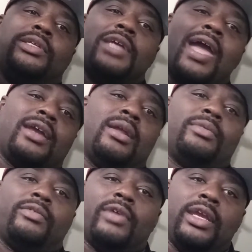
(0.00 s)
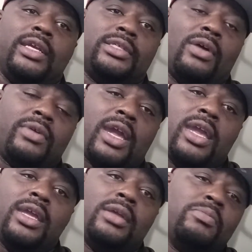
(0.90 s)
and jacking up threes.
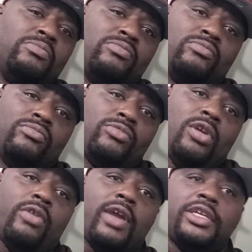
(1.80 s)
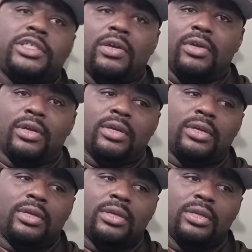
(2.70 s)
Okay, you're a great shooter.
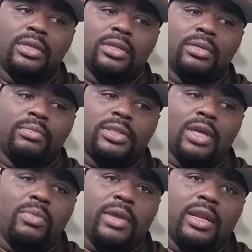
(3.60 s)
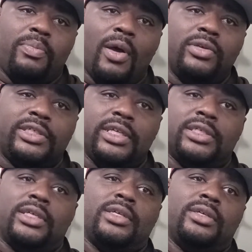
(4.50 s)
Show me in the
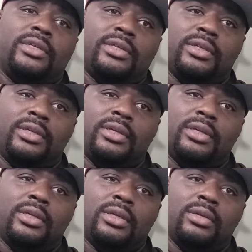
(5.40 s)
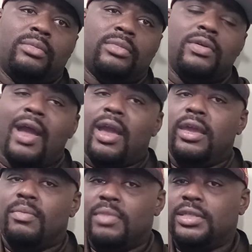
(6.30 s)
postseason. You
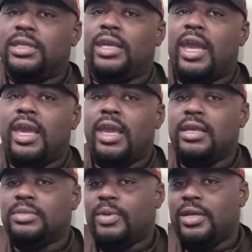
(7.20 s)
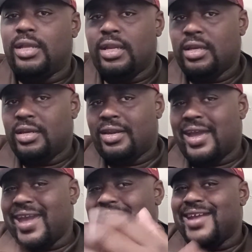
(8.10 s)
out here missing games, but
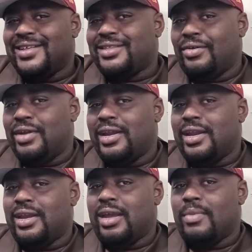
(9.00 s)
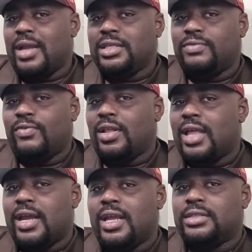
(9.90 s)
I had to throw that in there. But I just feel
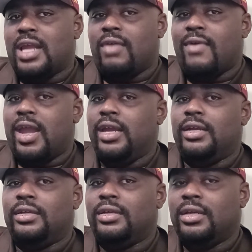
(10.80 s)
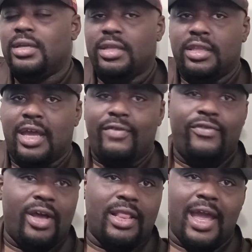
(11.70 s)
like that's not right. I
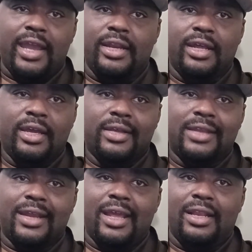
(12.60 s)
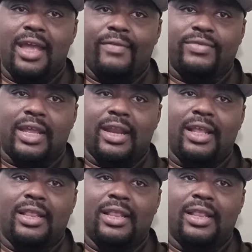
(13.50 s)
felt like that they left